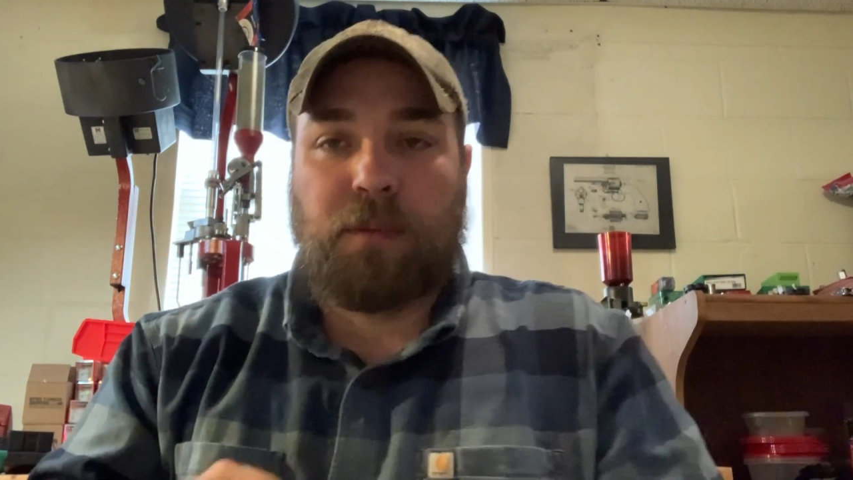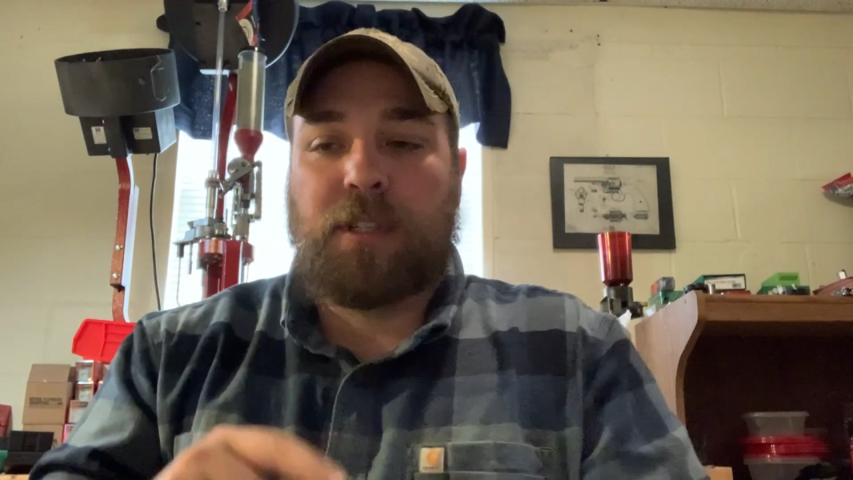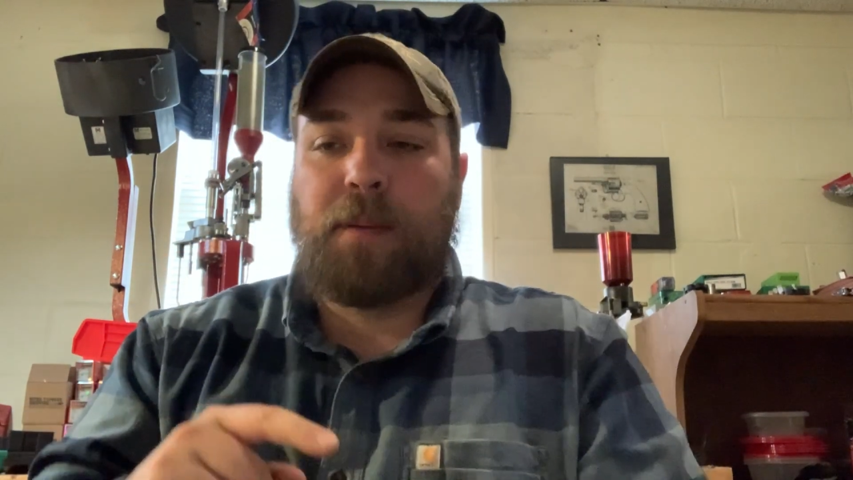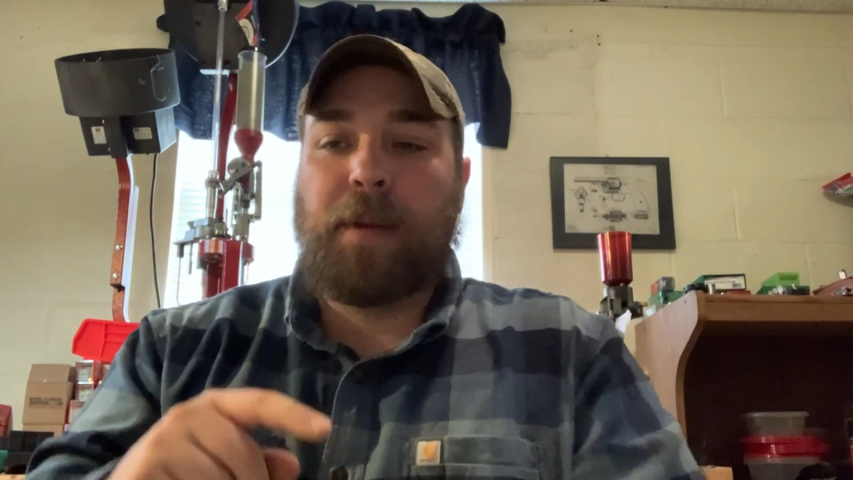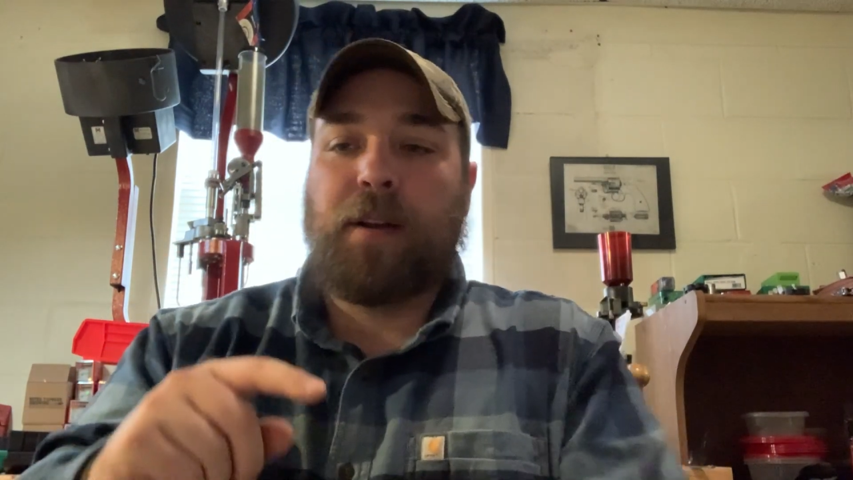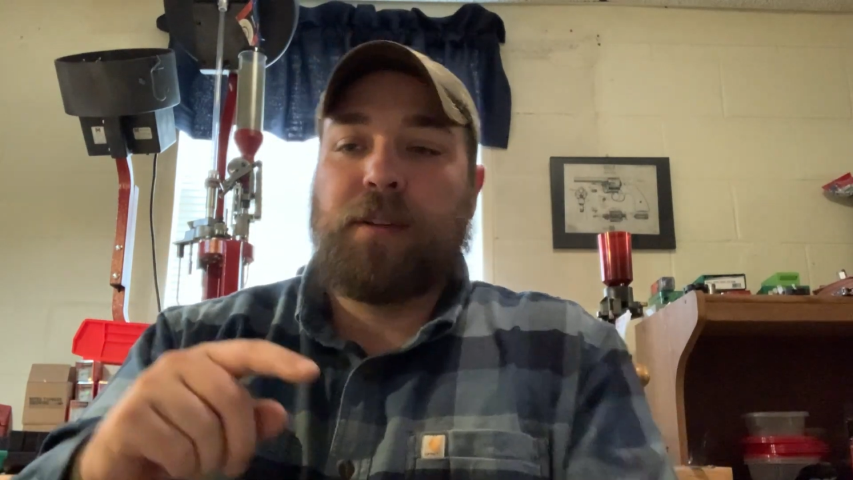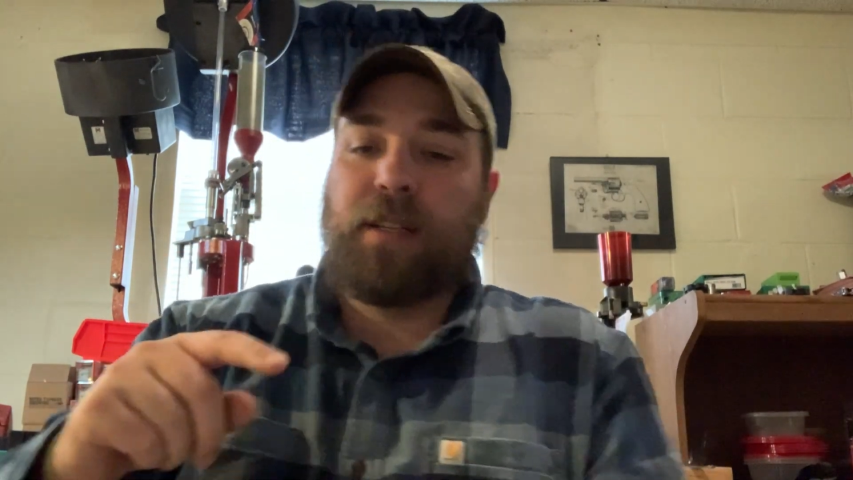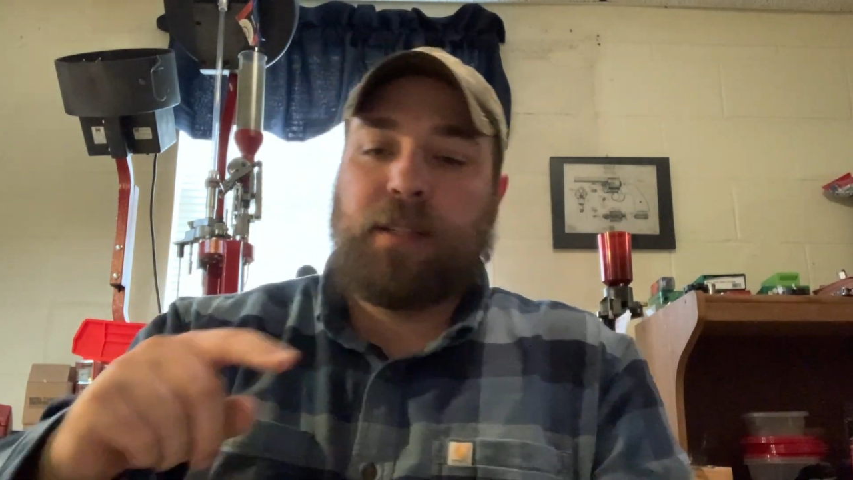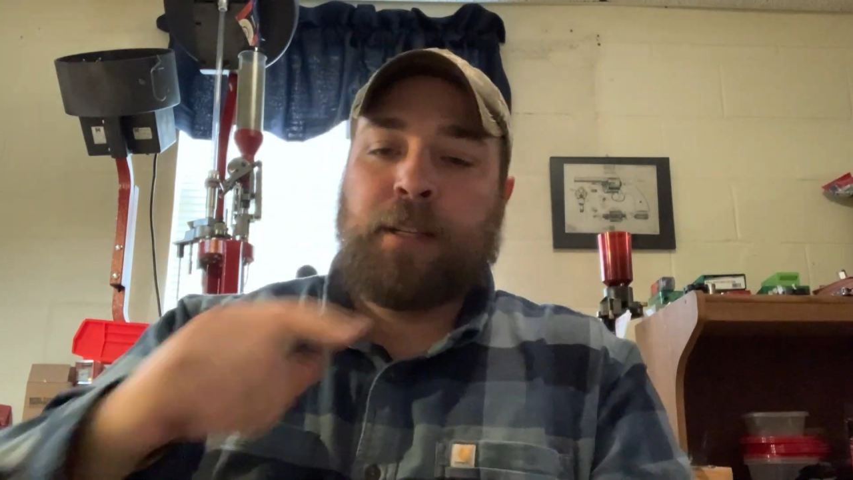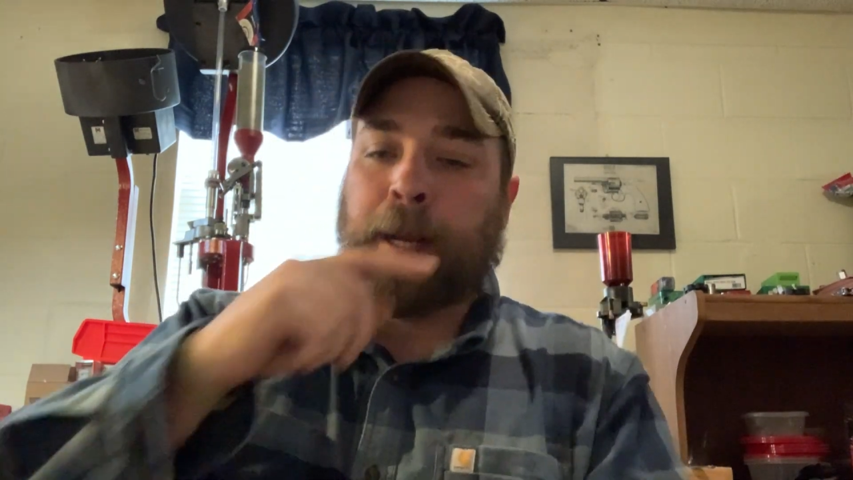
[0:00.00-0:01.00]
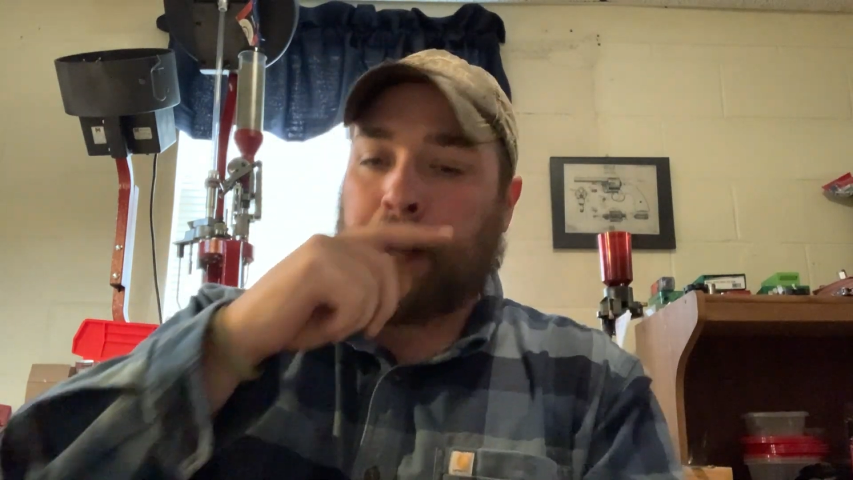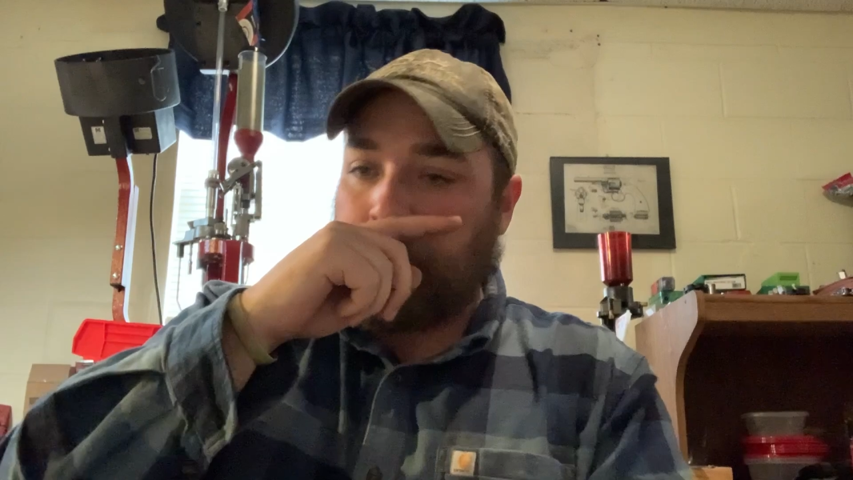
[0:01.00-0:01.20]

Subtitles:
We'll talk about here in just a second.